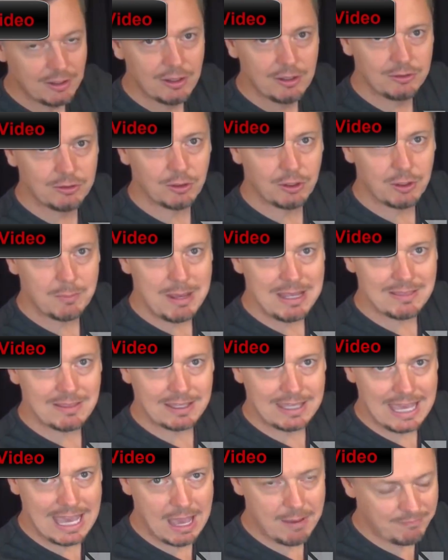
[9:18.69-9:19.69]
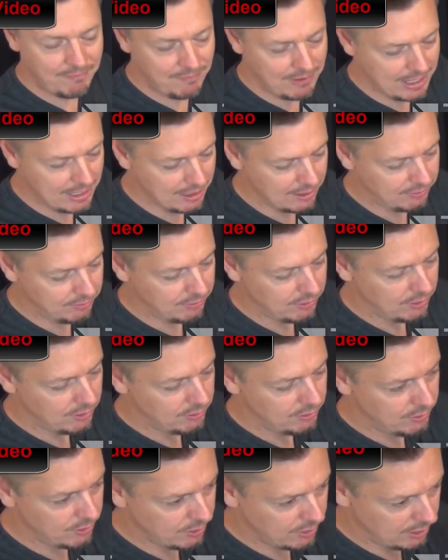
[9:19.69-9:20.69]
So to make the cap vanish,
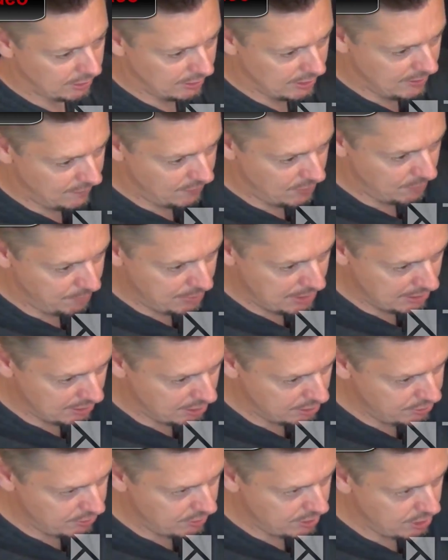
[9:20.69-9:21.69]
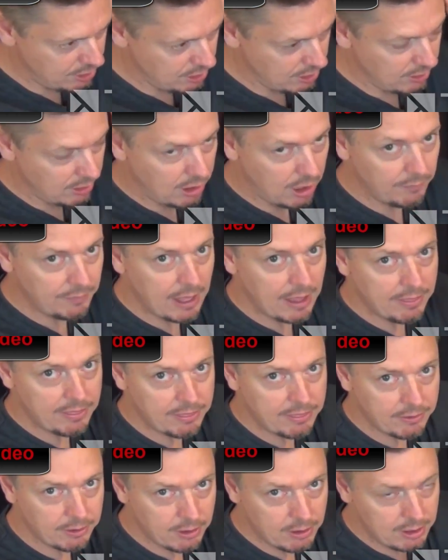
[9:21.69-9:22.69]
you're gonna leave the pin on your ear on that
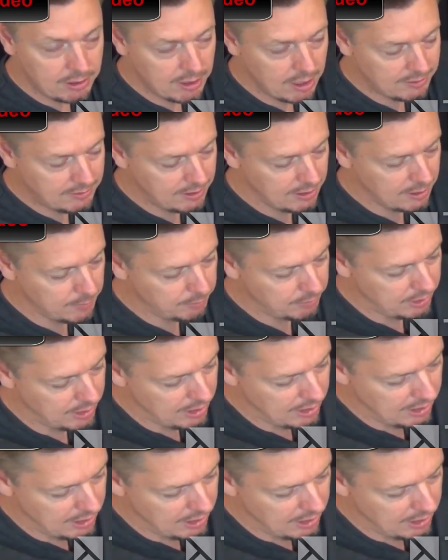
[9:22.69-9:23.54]
third attempt,